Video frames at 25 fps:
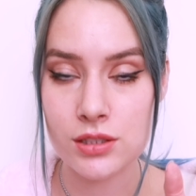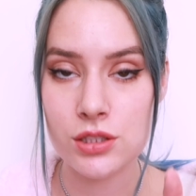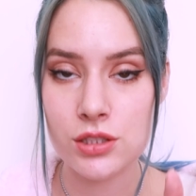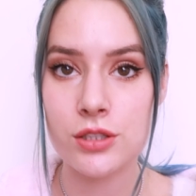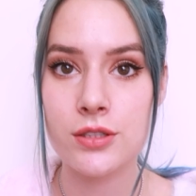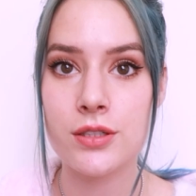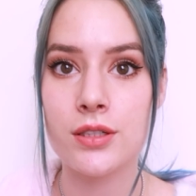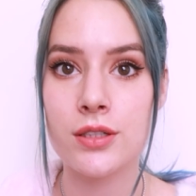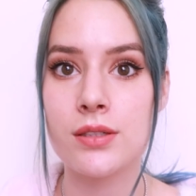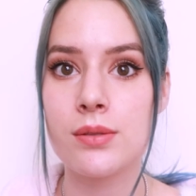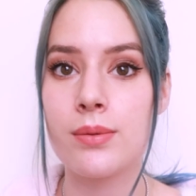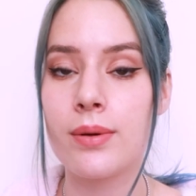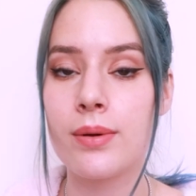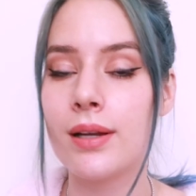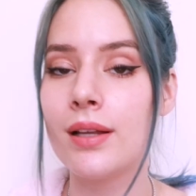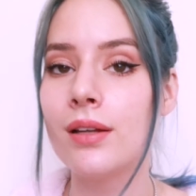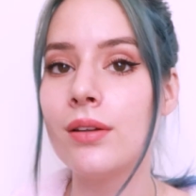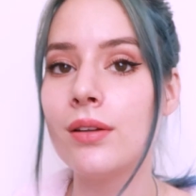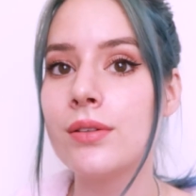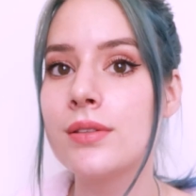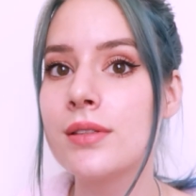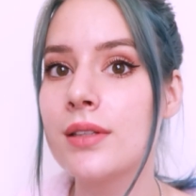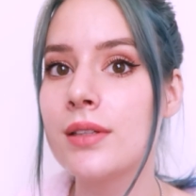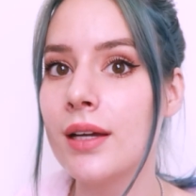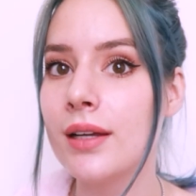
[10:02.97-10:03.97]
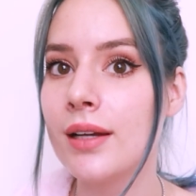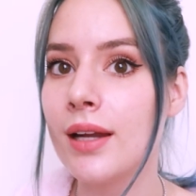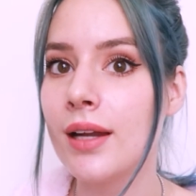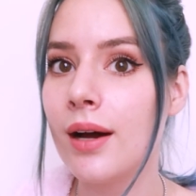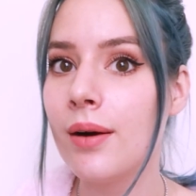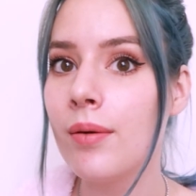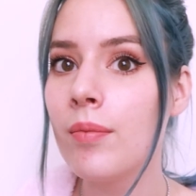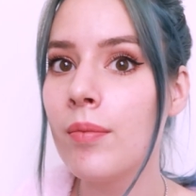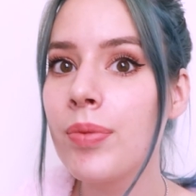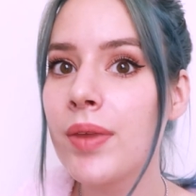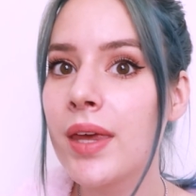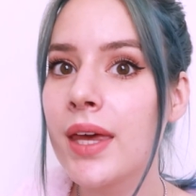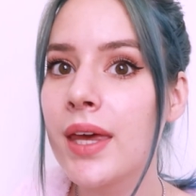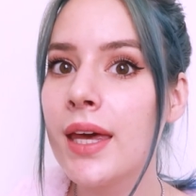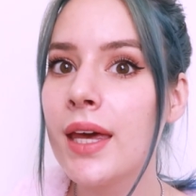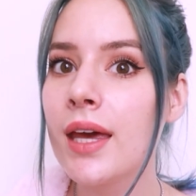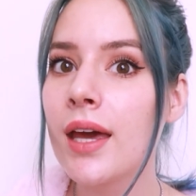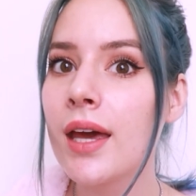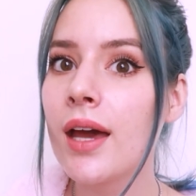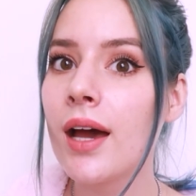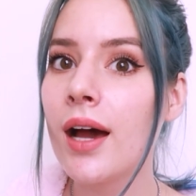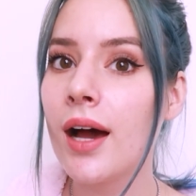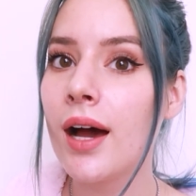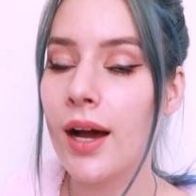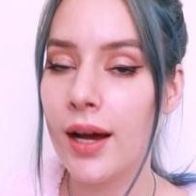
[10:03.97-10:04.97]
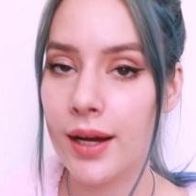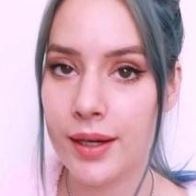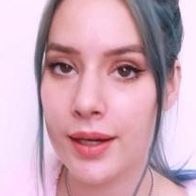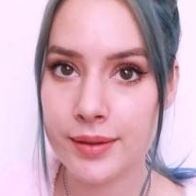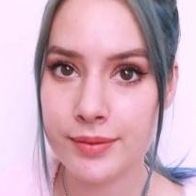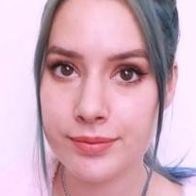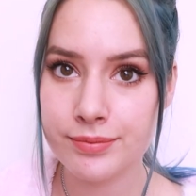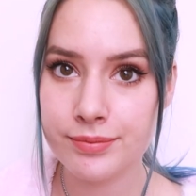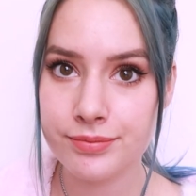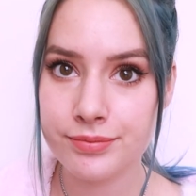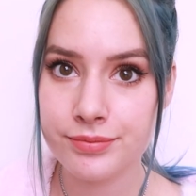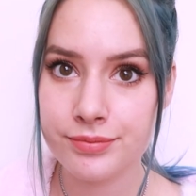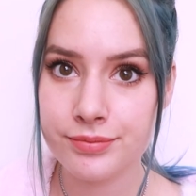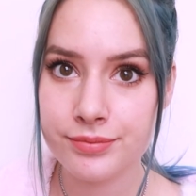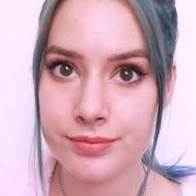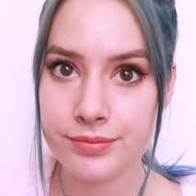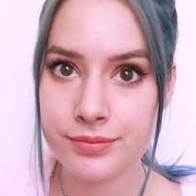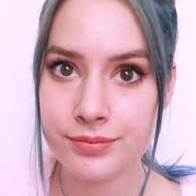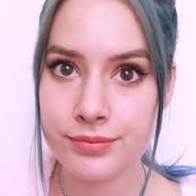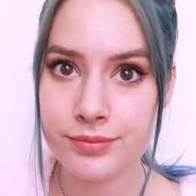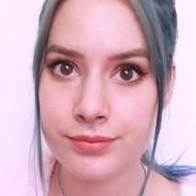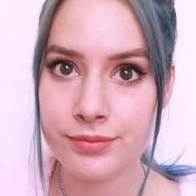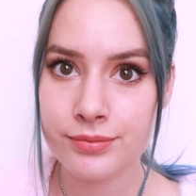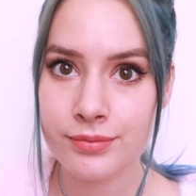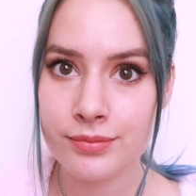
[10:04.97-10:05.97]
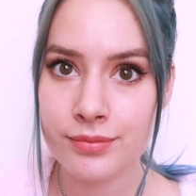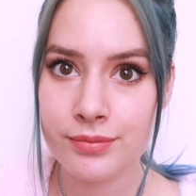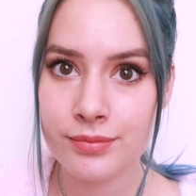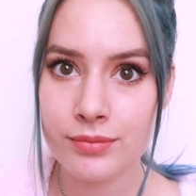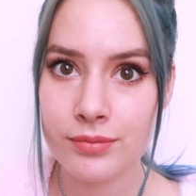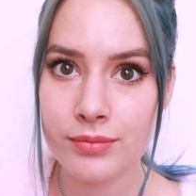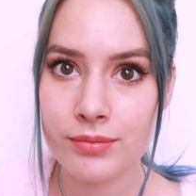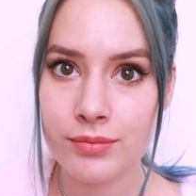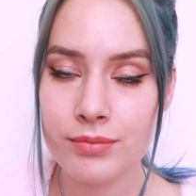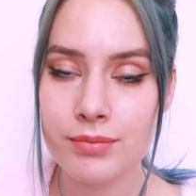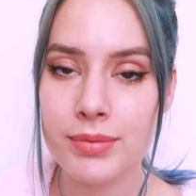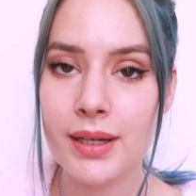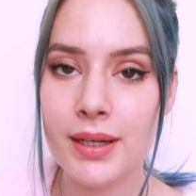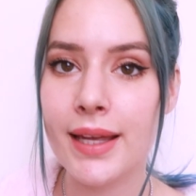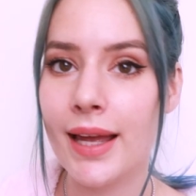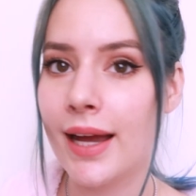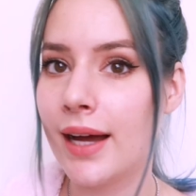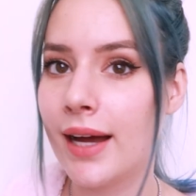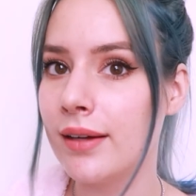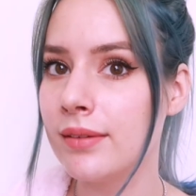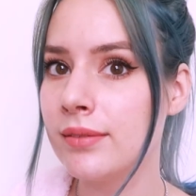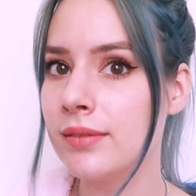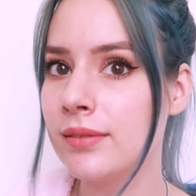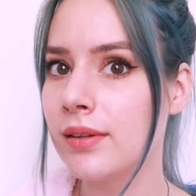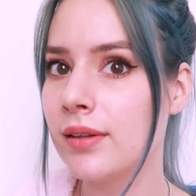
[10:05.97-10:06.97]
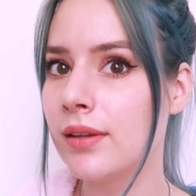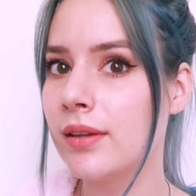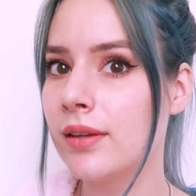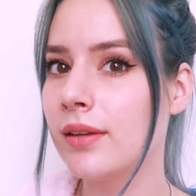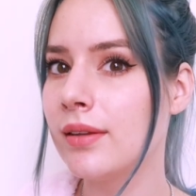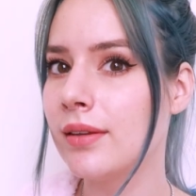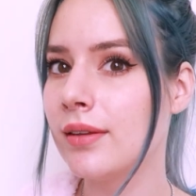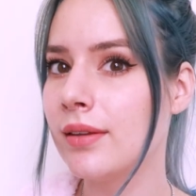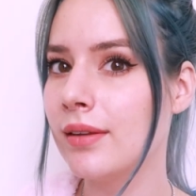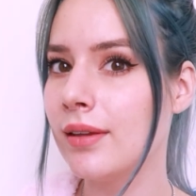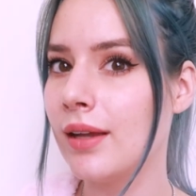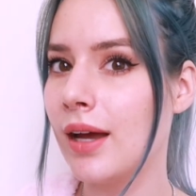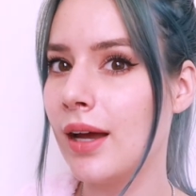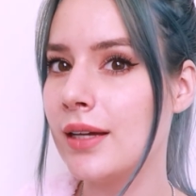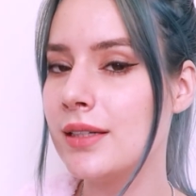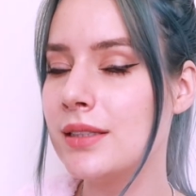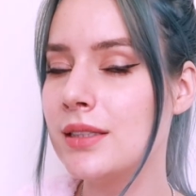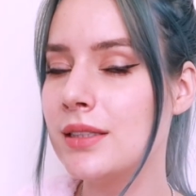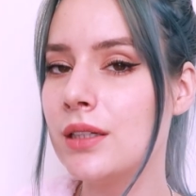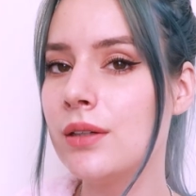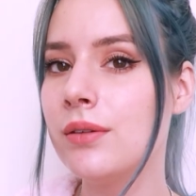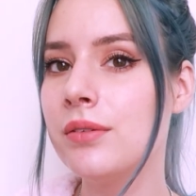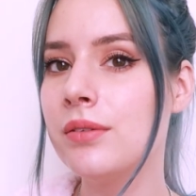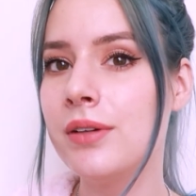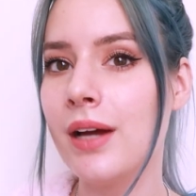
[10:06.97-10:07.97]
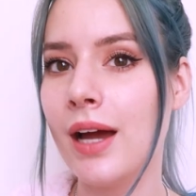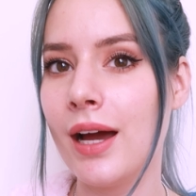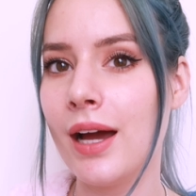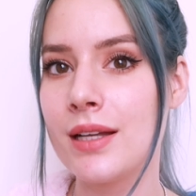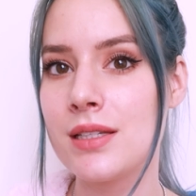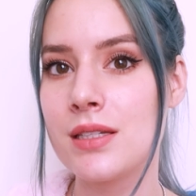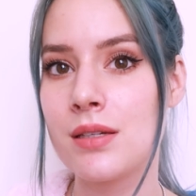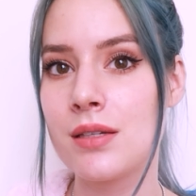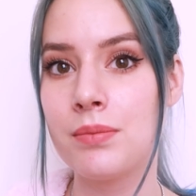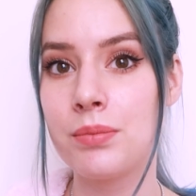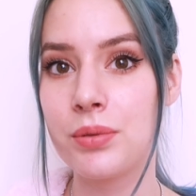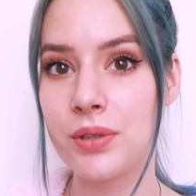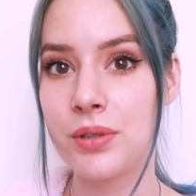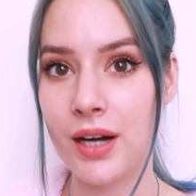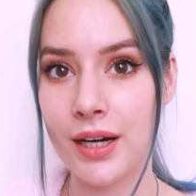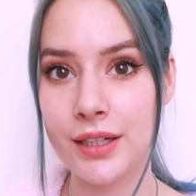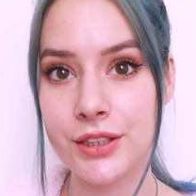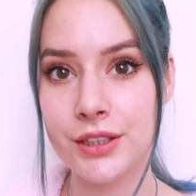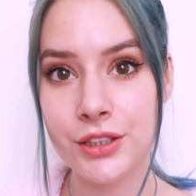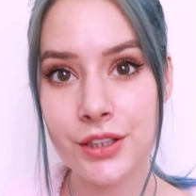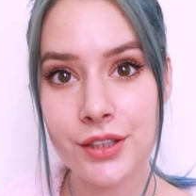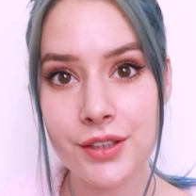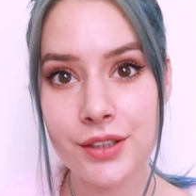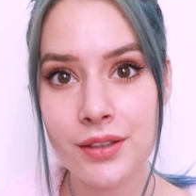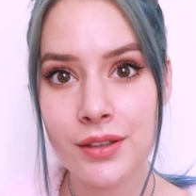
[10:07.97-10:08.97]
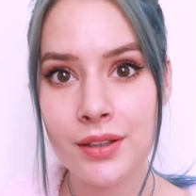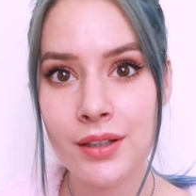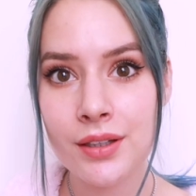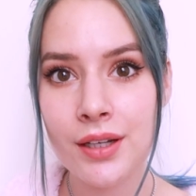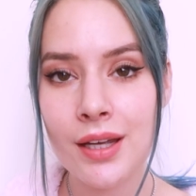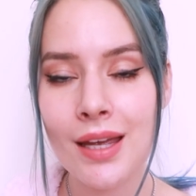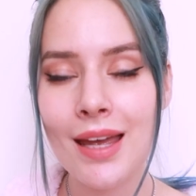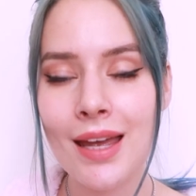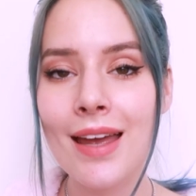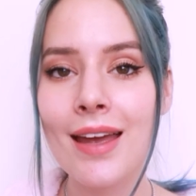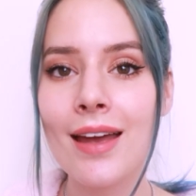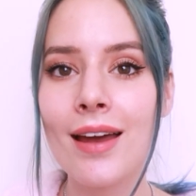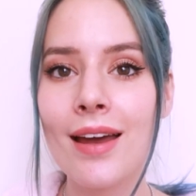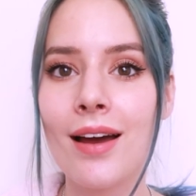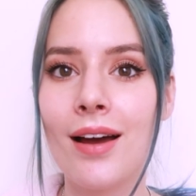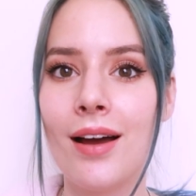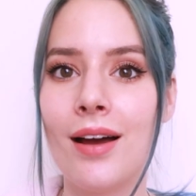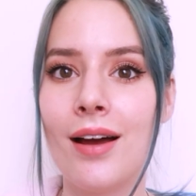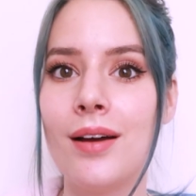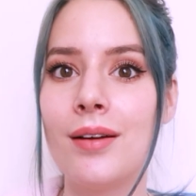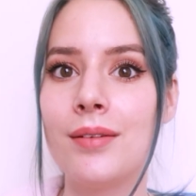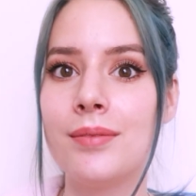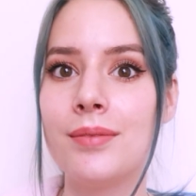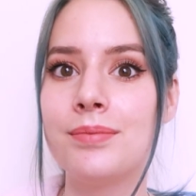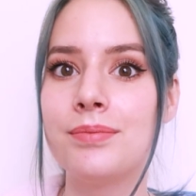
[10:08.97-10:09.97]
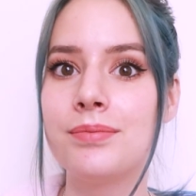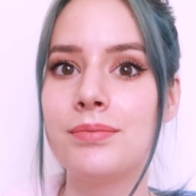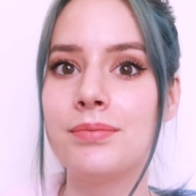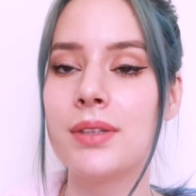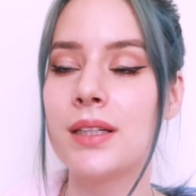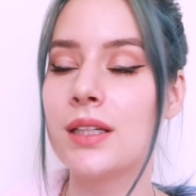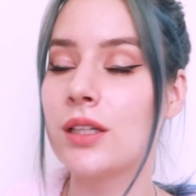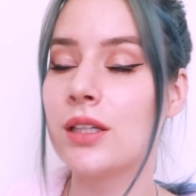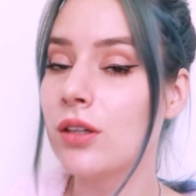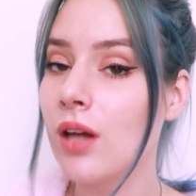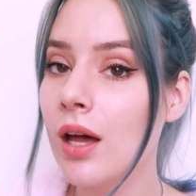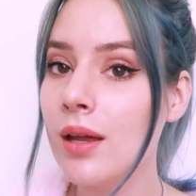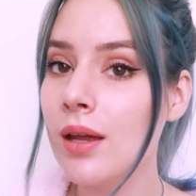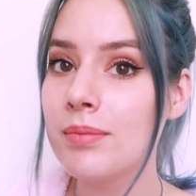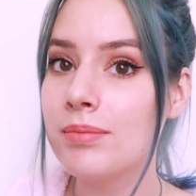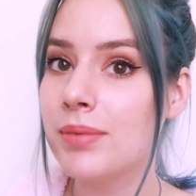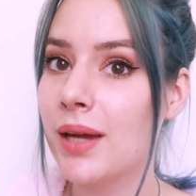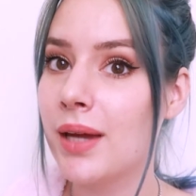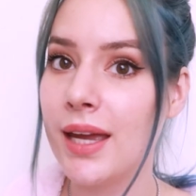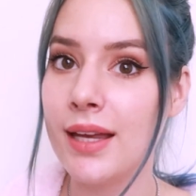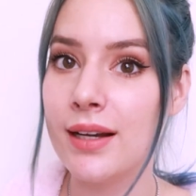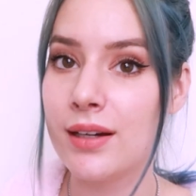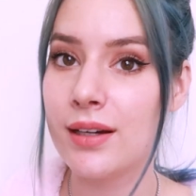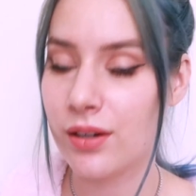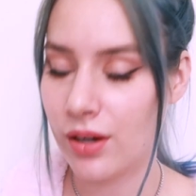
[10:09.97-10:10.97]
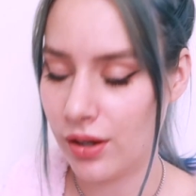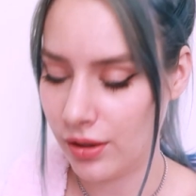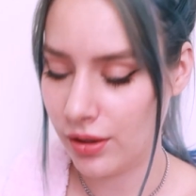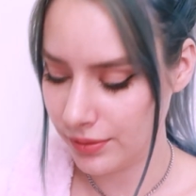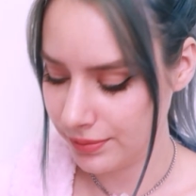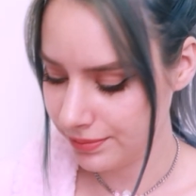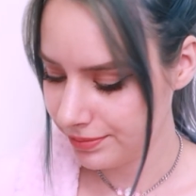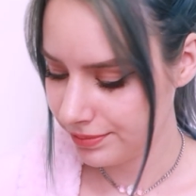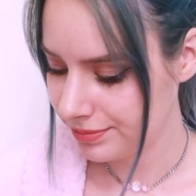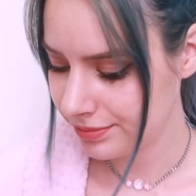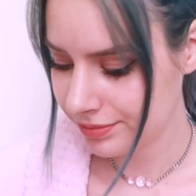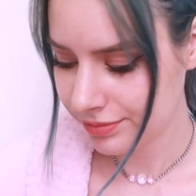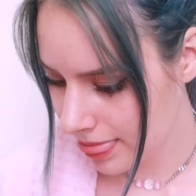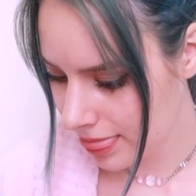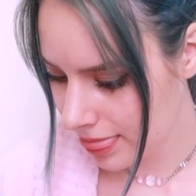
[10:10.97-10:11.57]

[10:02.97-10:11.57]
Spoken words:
This is just what it looks like now. But yeah, I still had some pressure, but not pain at all.